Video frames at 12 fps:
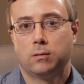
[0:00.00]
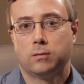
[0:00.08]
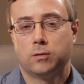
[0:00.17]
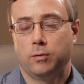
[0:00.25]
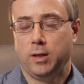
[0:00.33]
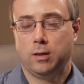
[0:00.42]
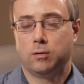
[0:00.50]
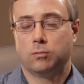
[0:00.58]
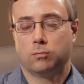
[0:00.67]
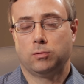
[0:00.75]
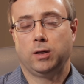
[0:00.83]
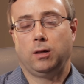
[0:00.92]
so they
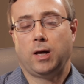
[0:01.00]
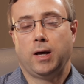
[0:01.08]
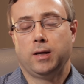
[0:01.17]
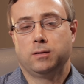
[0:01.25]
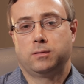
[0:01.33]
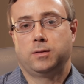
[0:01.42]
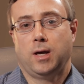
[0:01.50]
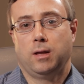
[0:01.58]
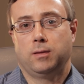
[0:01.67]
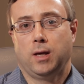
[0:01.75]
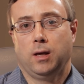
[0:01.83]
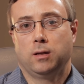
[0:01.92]
didn't realize
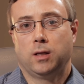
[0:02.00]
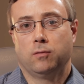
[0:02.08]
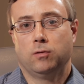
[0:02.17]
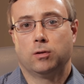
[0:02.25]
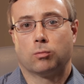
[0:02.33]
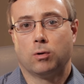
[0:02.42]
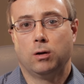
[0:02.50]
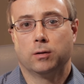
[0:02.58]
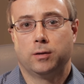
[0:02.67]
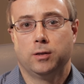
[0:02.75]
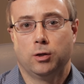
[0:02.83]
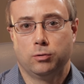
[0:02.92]
that they had given the
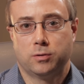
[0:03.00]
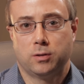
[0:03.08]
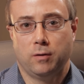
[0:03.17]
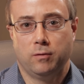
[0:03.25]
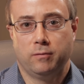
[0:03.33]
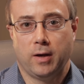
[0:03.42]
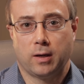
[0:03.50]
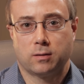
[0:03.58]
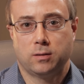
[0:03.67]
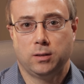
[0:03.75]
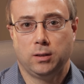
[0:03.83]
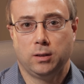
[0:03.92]
wrong dose of the
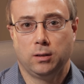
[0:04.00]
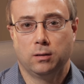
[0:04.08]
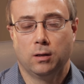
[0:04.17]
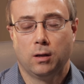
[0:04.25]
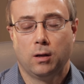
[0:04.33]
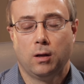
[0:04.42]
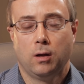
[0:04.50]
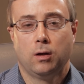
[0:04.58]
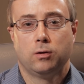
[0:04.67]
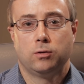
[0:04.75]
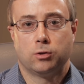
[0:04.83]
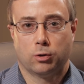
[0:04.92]
vaccine
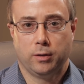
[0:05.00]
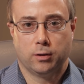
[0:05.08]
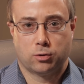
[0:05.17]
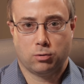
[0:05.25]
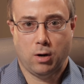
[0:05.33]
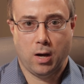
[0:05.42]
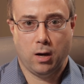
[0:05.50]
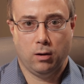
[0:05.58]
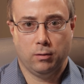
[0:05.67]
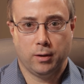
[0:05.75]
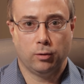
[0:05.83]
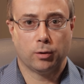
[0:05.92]
during the
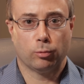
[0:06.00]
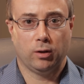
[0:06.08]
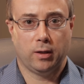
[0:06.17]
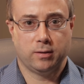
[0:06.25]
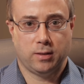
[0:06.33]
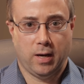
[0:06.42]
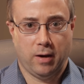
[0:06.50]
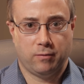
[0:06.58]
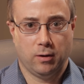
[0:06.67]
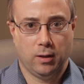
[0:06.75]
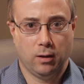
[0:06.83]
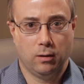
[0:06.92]
trial. They only realized that
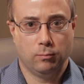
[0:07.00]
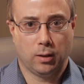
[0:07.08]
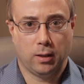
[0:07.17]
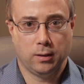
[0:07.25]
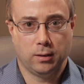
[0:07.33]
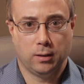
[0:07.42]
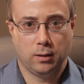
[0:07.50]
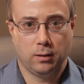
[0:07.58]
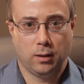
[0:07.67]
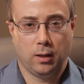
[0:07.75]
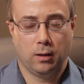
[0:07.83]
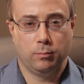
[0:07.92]
after they unblinded
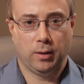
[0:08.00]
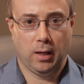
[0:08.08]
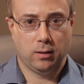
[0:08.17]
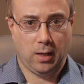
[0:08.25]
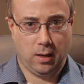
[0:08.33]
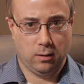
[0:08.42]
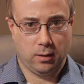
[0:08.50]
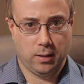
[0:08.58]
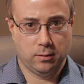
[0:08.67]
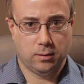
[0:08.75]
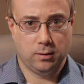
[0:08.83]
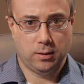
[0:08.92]
it and began to
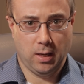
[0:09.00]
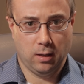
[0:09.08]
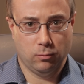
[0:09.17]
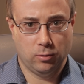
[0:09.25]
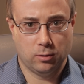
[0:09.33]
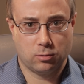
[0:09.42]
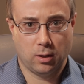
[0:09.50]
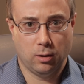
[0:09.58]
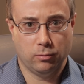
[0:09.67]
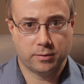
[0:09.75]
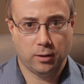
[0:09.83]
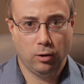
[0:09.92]
analyze the data when the trial
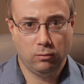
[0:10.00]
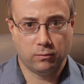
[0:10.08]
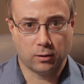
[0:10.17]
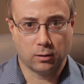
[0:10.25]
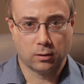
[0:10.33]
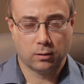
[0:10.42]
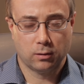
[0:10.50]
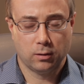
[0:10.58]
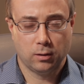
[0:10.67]
was over.